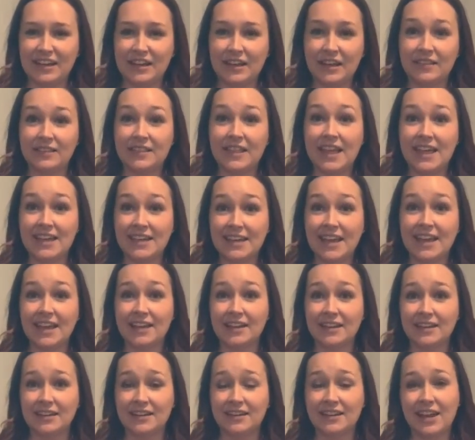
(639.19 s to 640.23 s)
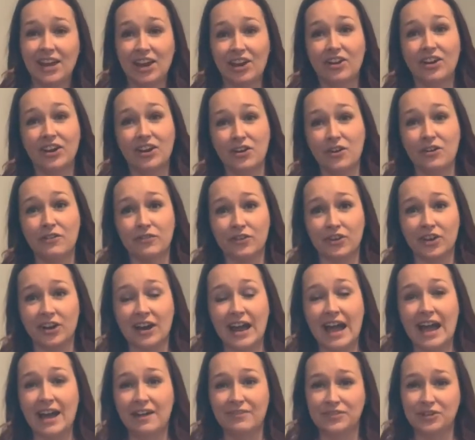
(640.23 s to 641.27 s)
they can carry over
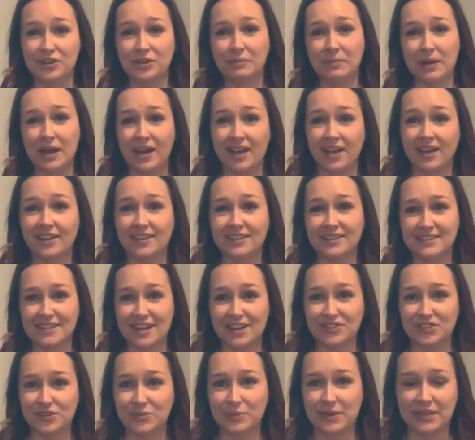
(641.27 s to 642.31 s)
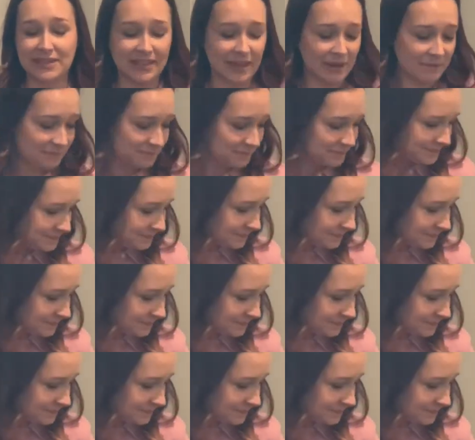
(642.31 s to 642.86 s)
after my session with them?